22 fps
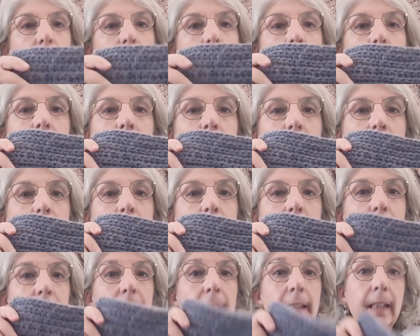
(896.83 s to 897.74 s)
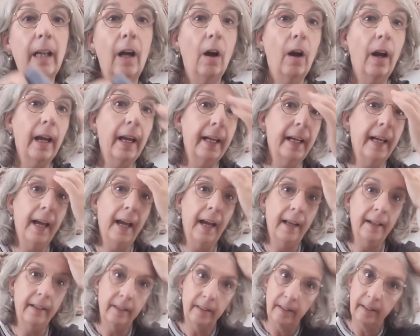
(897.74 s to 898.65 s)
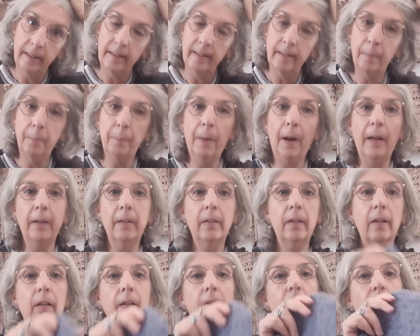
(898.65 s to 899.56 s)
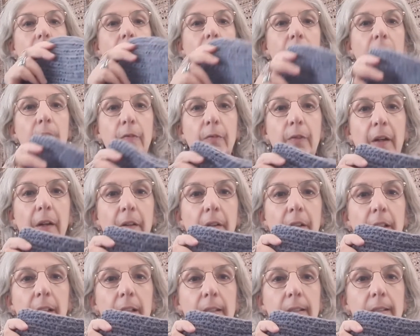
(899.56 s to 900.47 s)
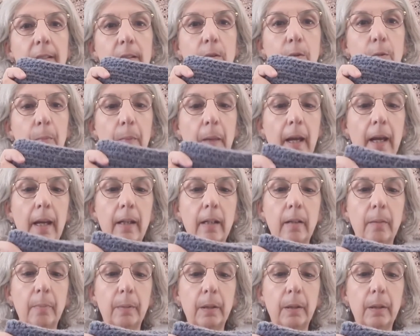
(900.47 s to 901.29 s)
yeah, again, it's a pattern that is very easy to make